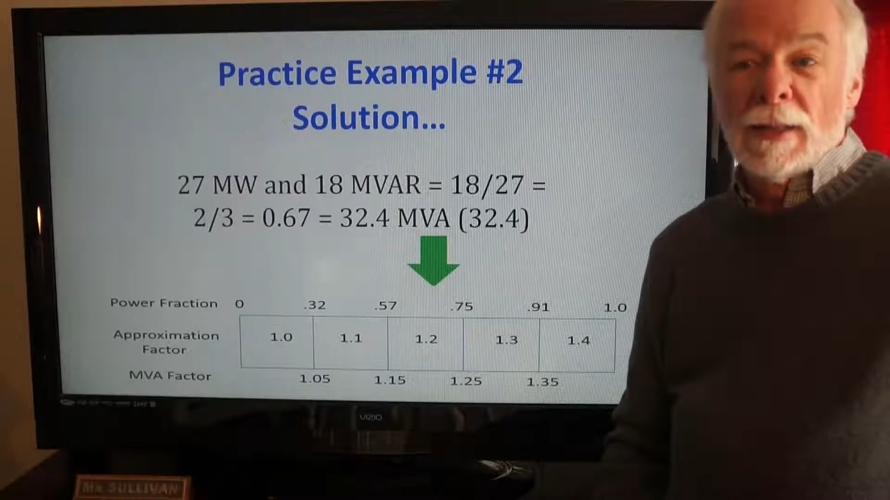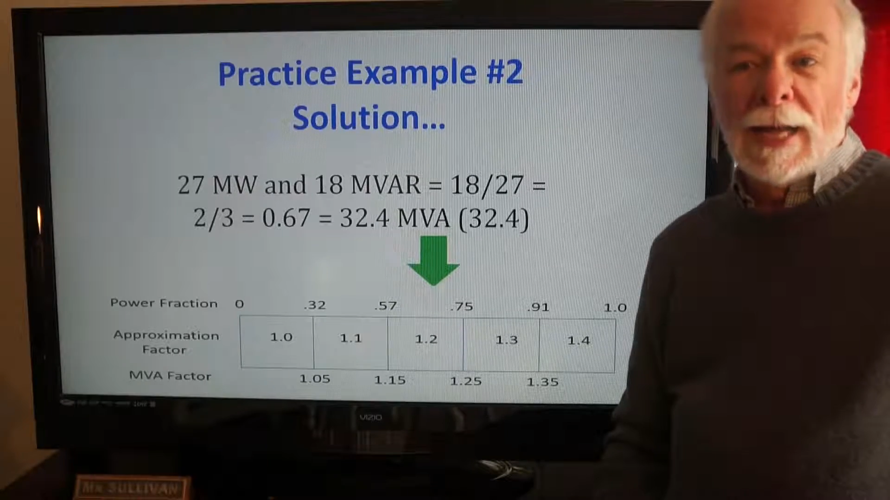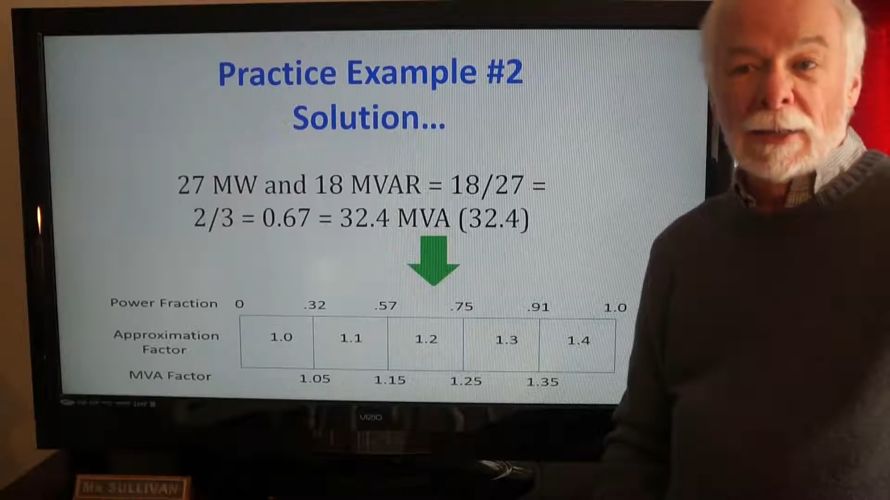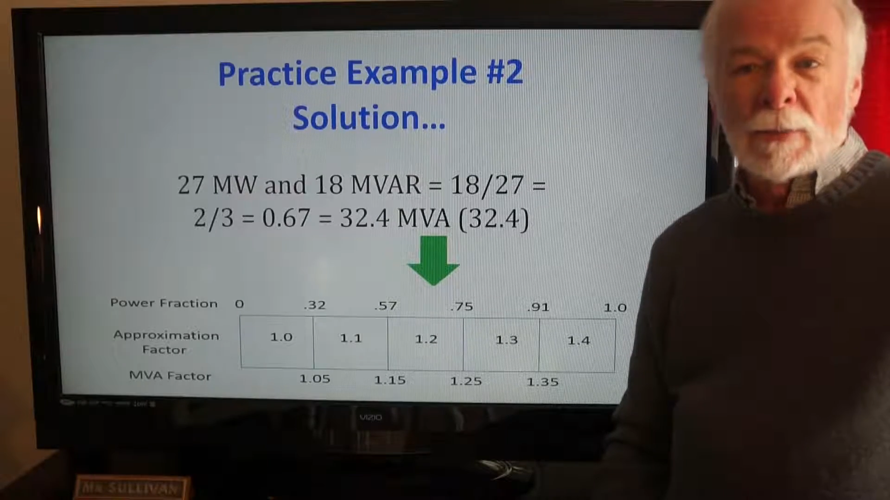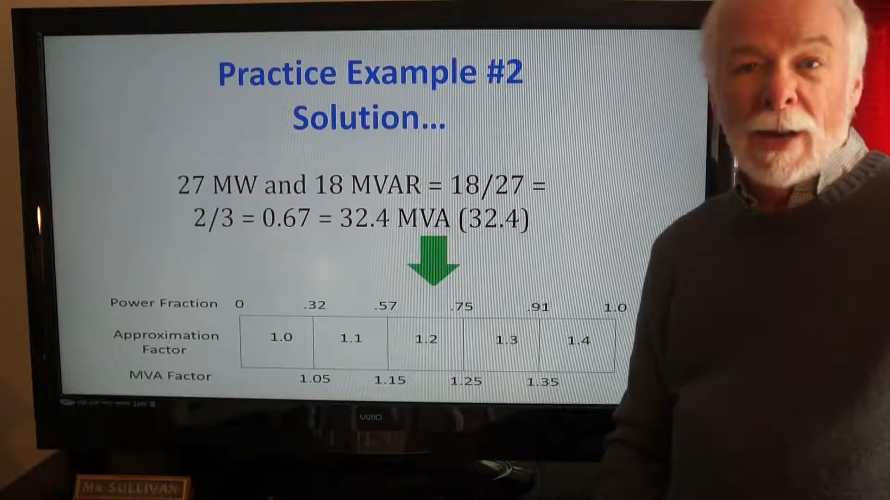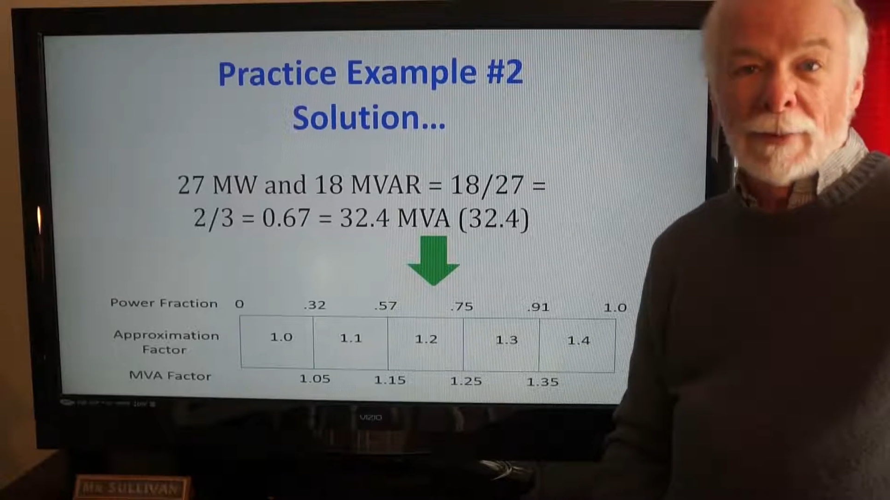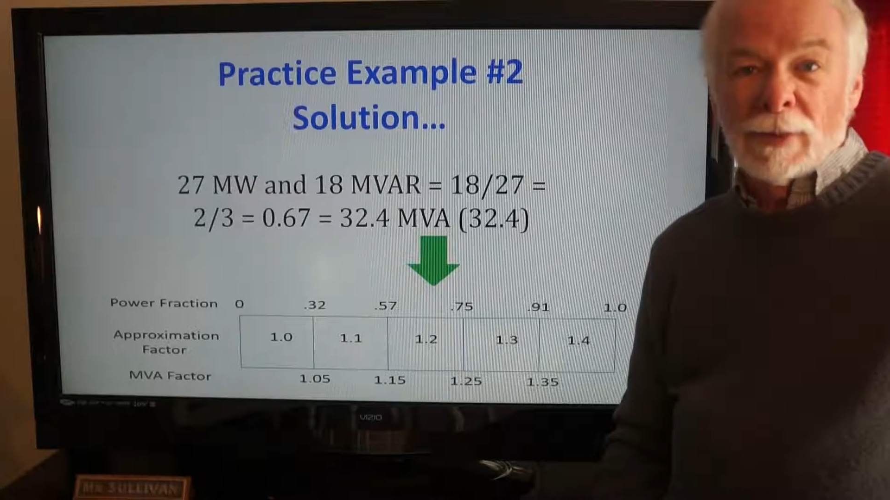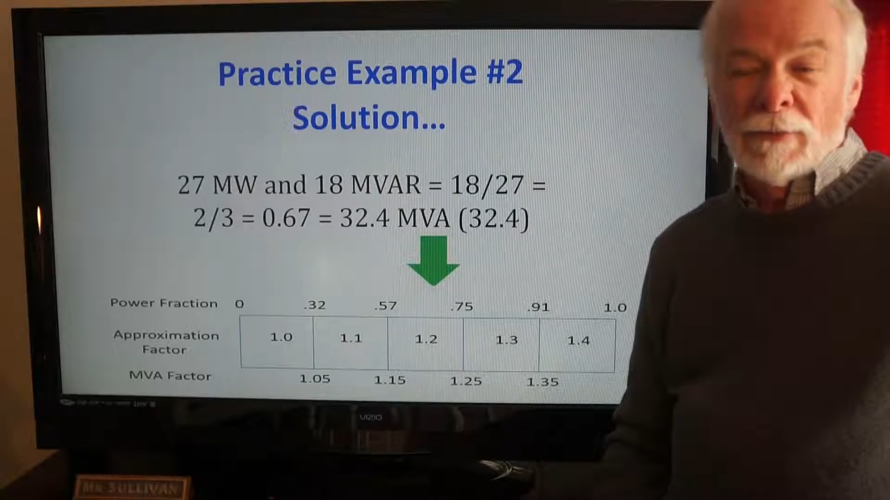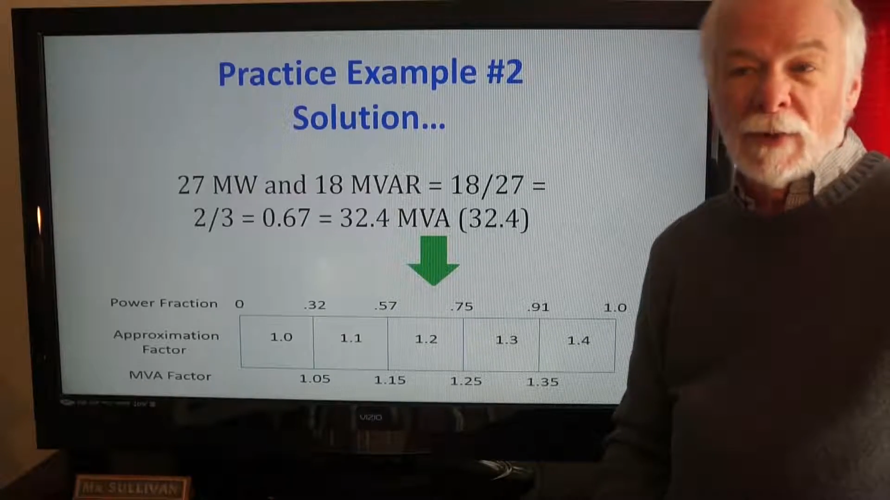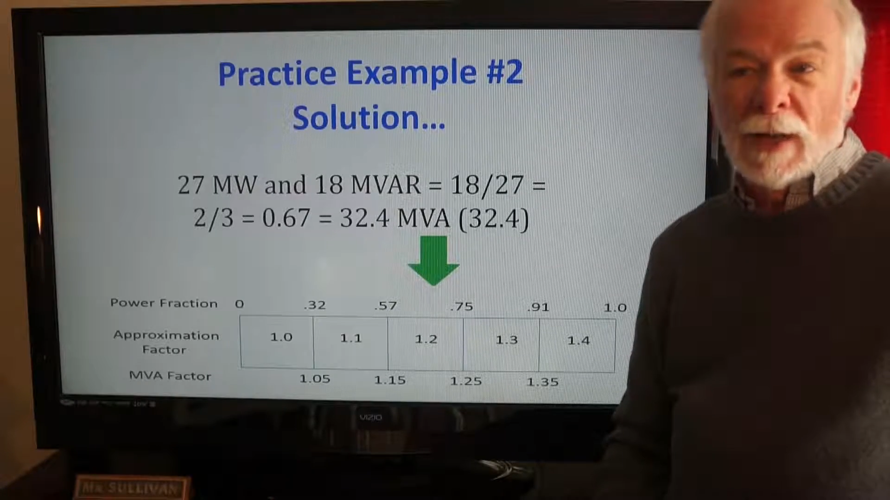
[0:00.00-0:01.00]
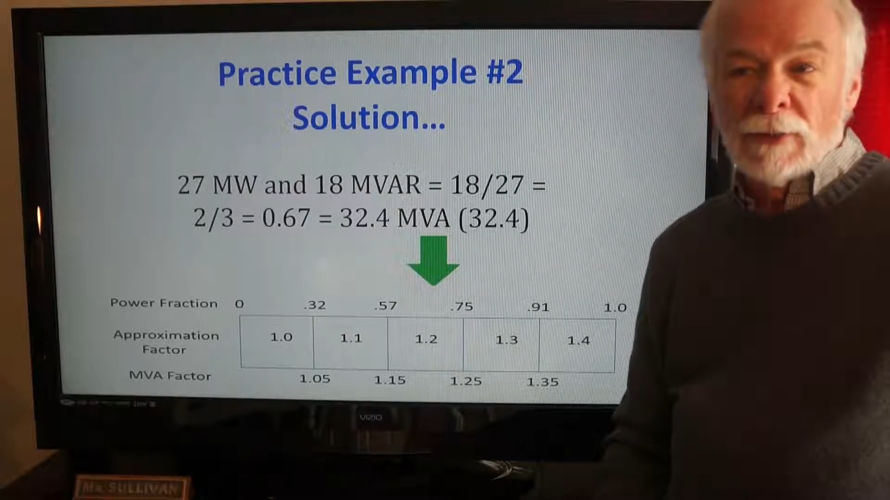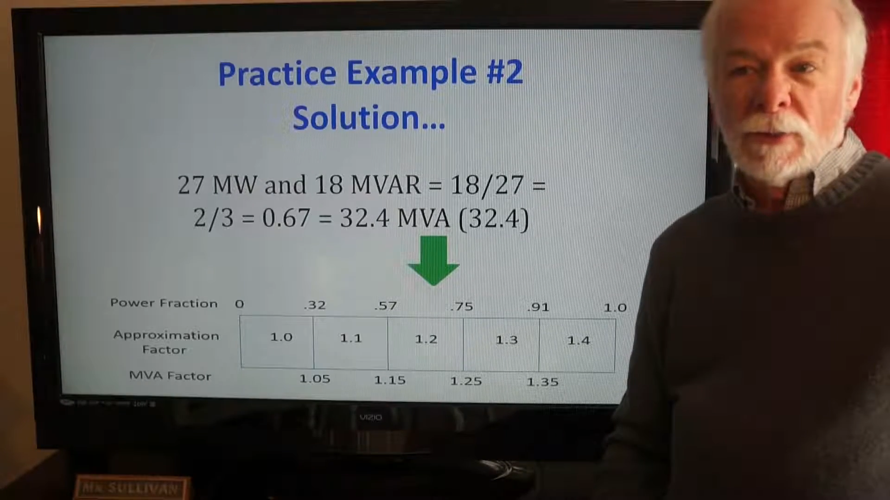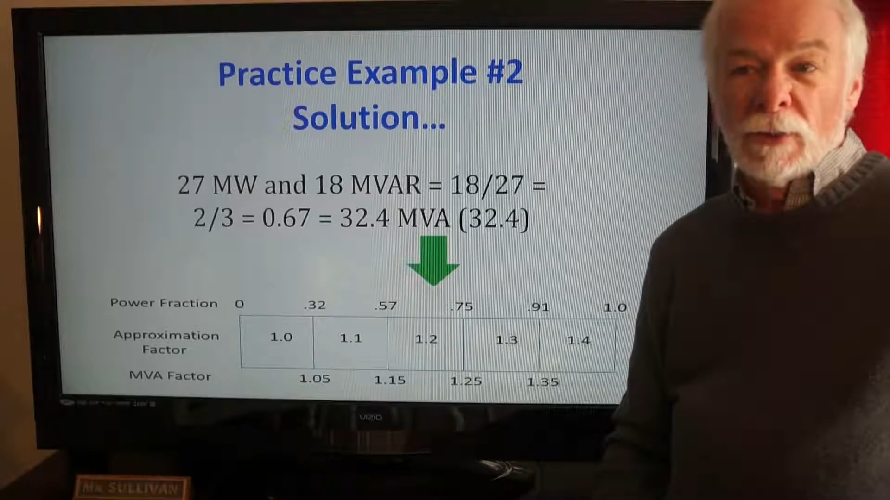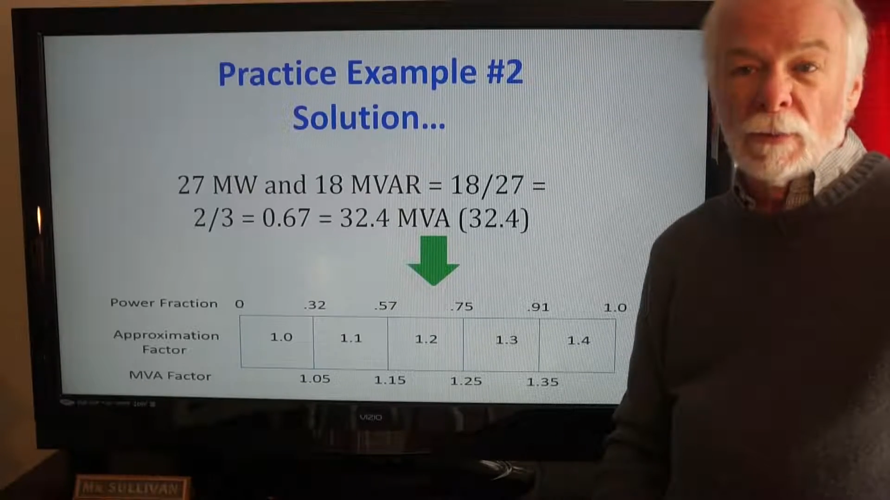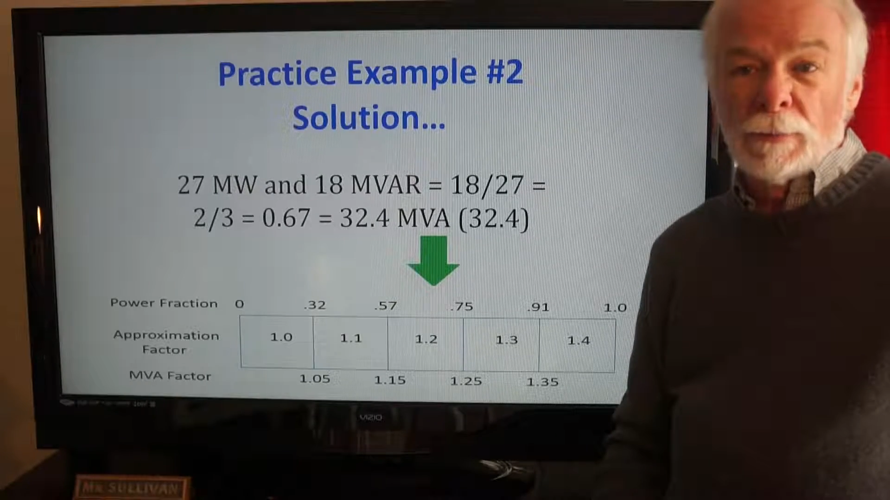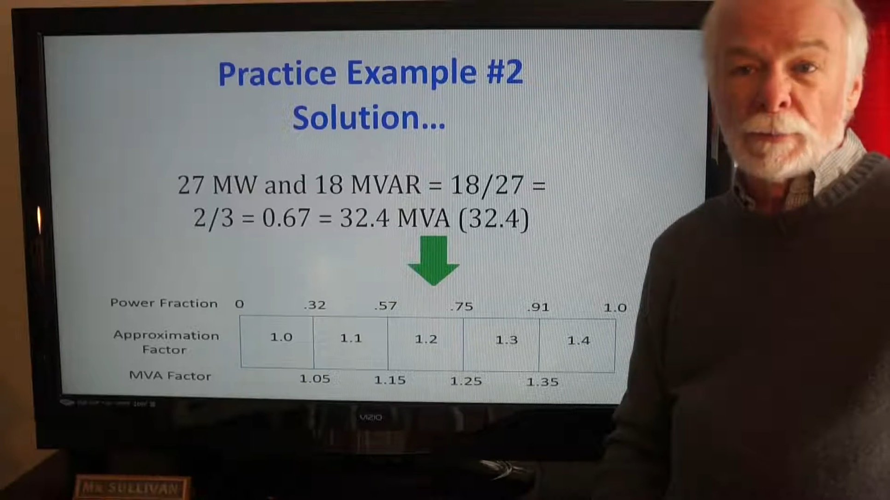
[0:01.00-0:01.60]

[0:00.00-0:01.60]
that's probably fine too.